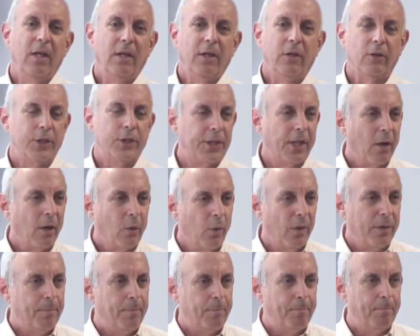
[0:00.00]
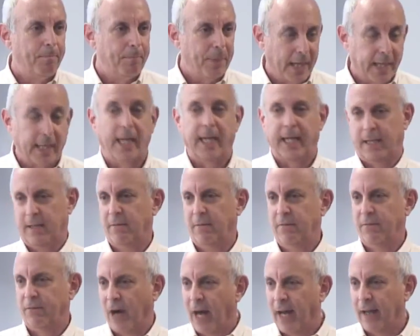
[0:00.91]
you're stuck with Piketty,
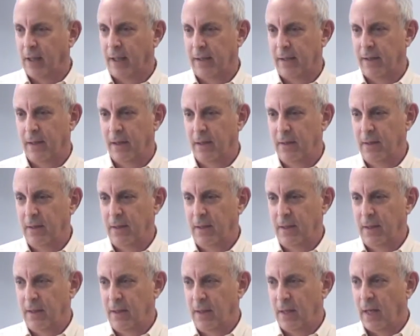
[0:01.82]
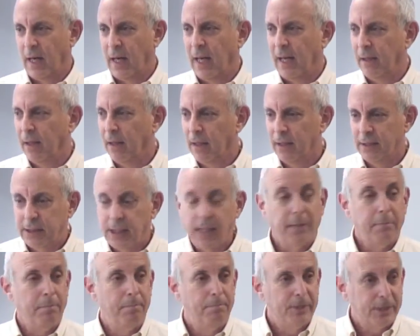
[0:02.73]
frankly. And I
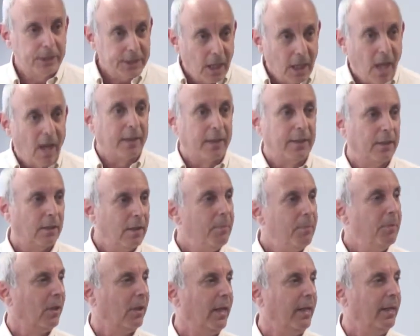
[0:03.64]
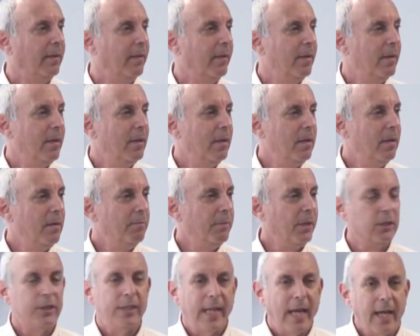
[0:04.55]
say stuck deliberately.
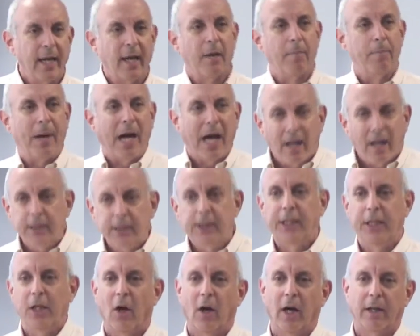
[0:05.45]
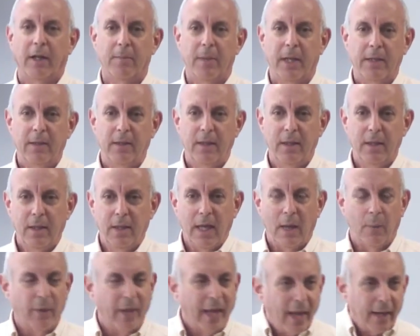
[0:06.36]
Because now you got a policy argument,
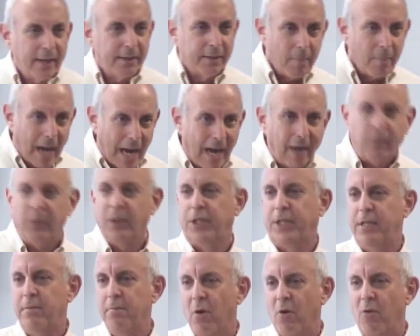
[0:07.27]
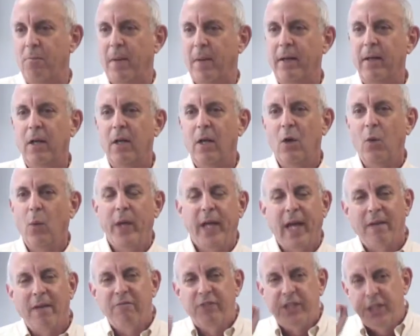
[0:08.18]
and without a democracy movement,
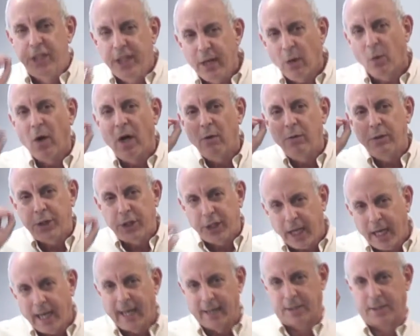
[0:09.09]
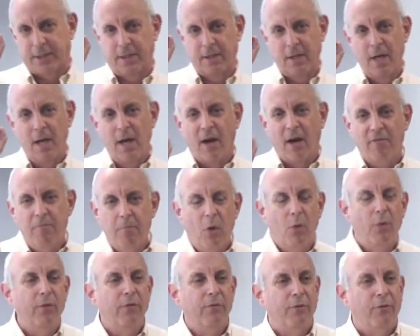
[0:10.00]
we have zero chance of
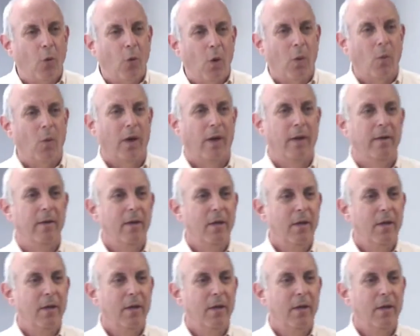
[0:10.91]
moving forward